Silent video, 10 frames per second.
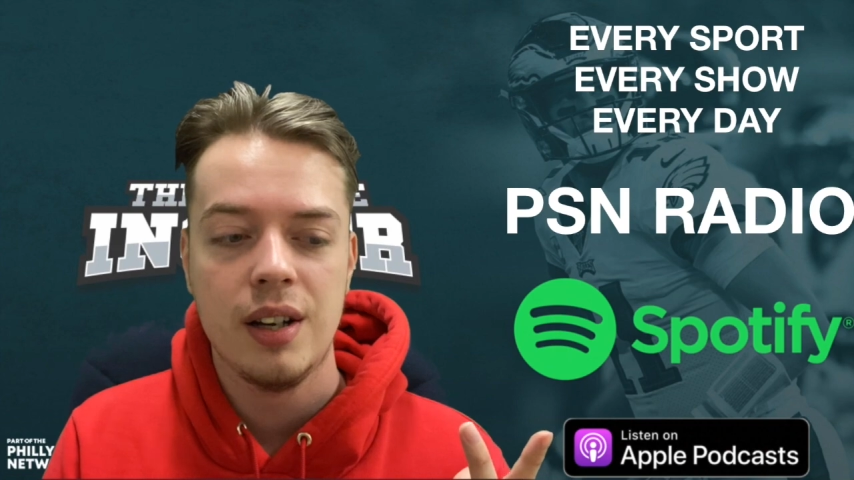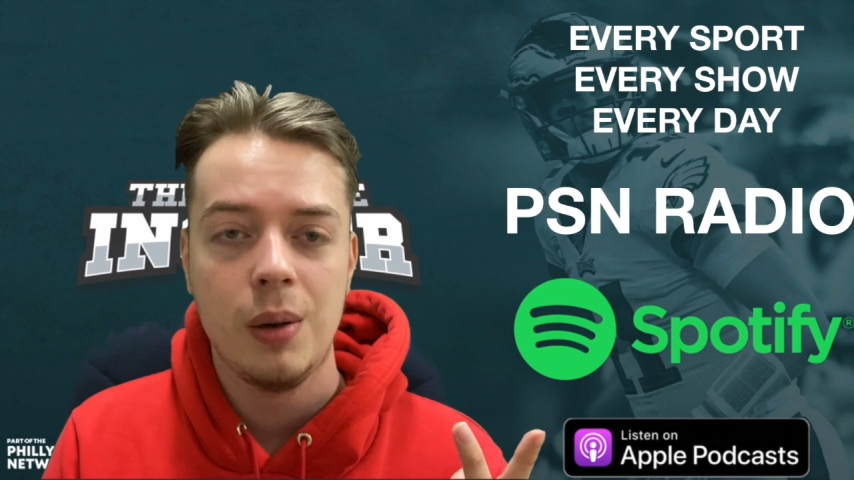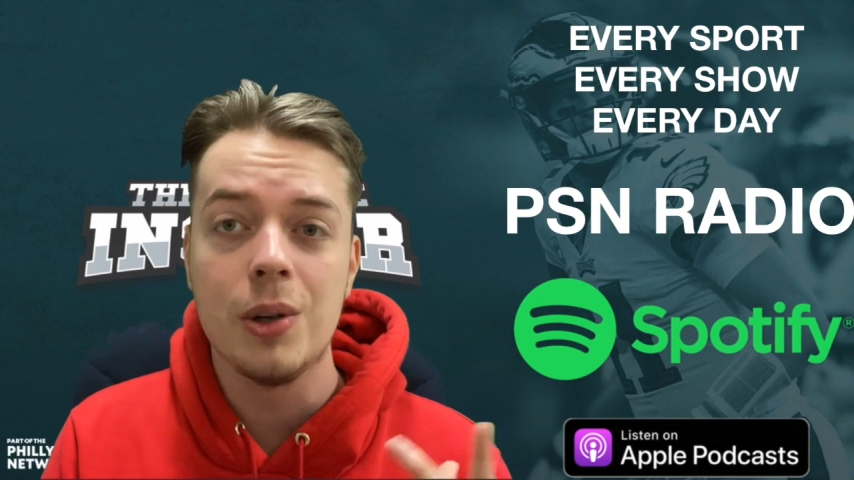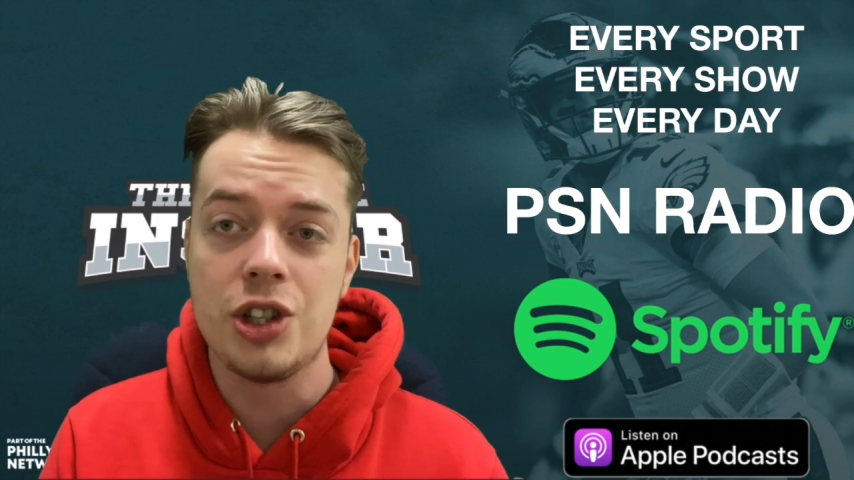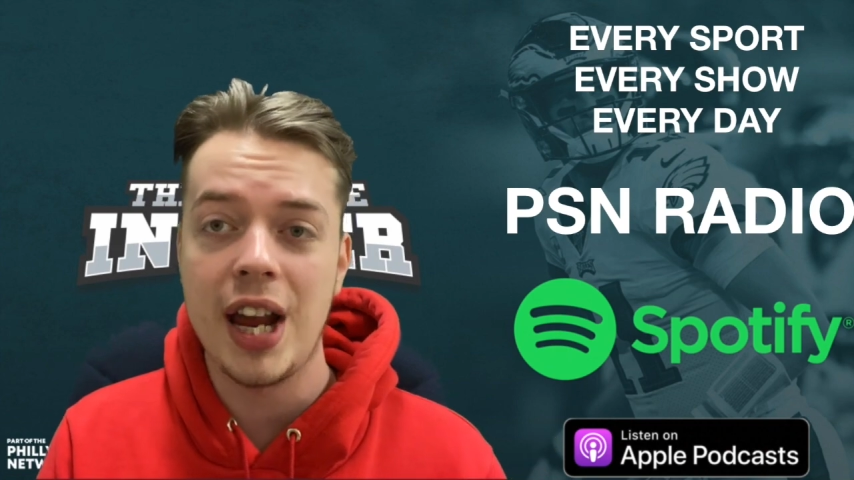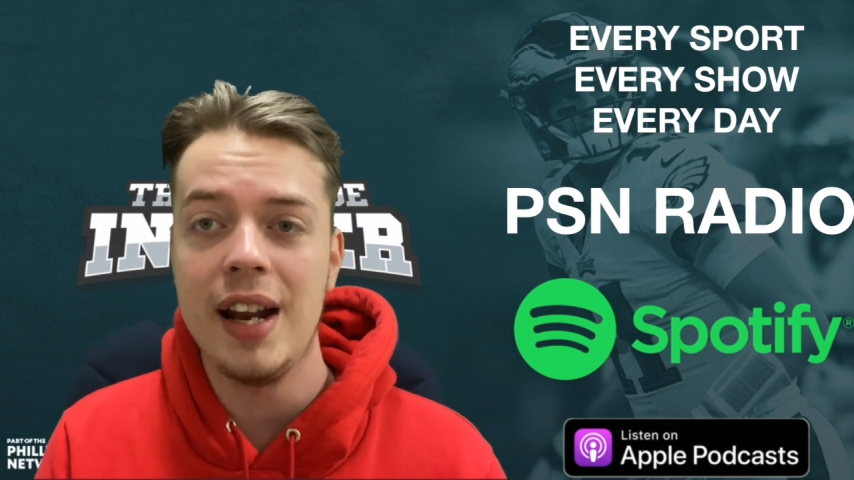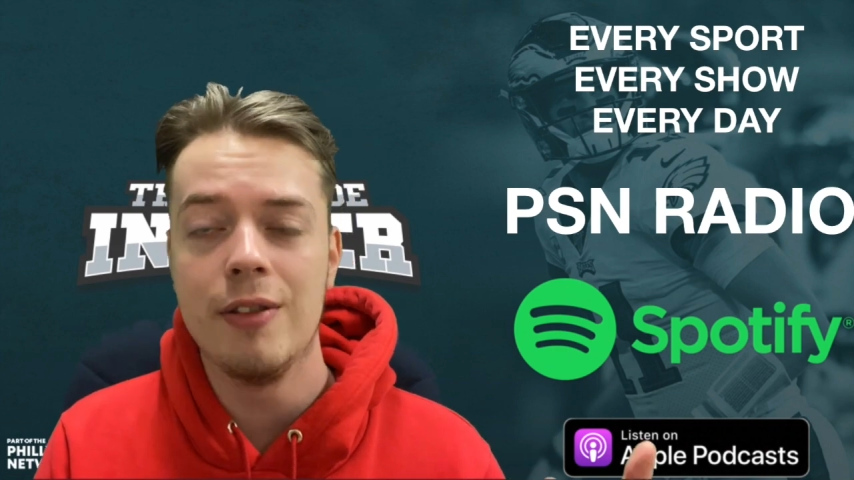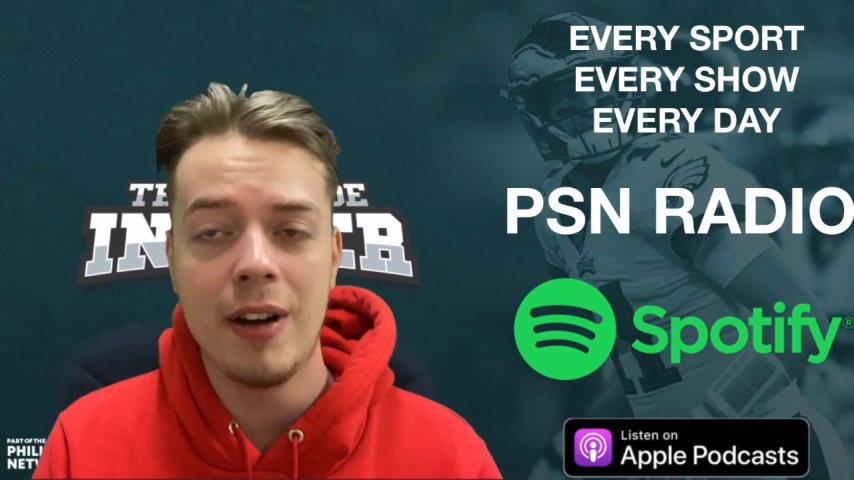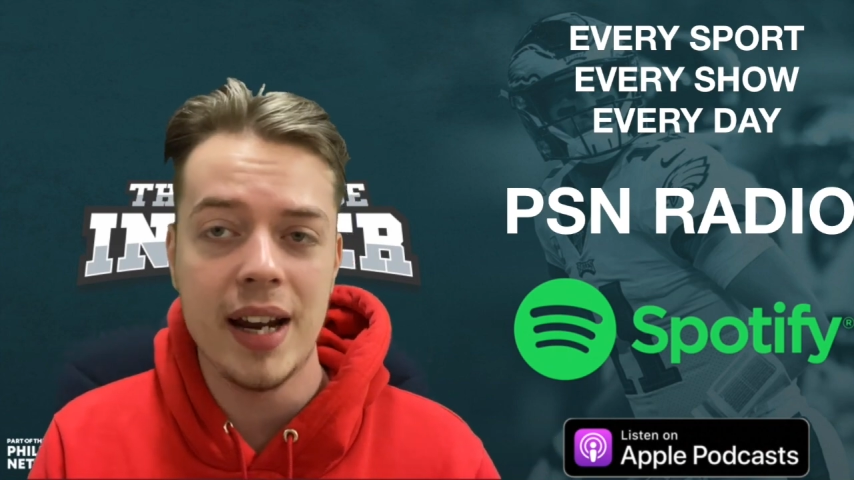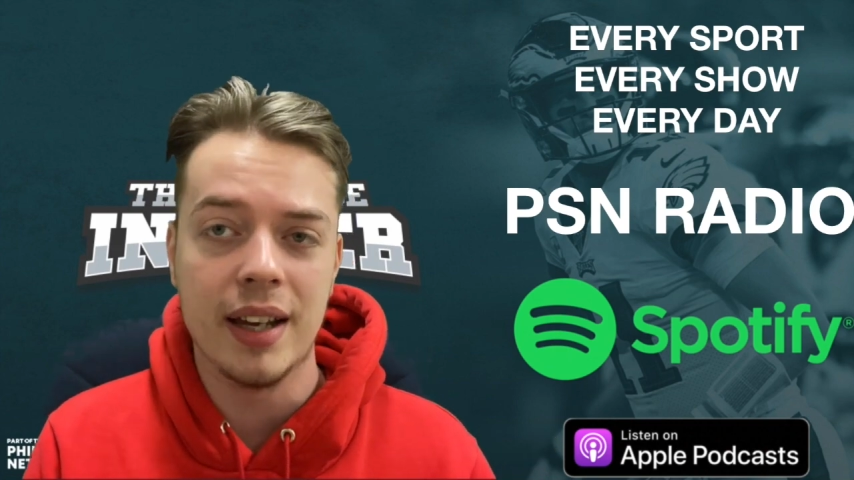was Jalen
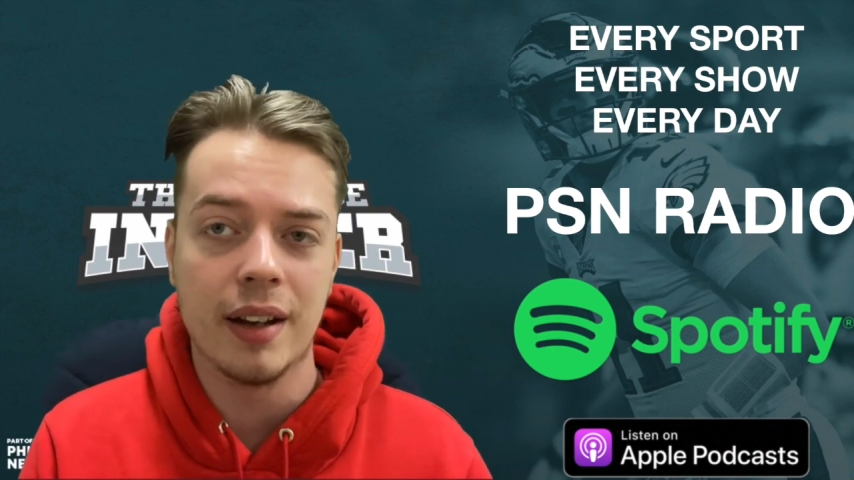Reagor.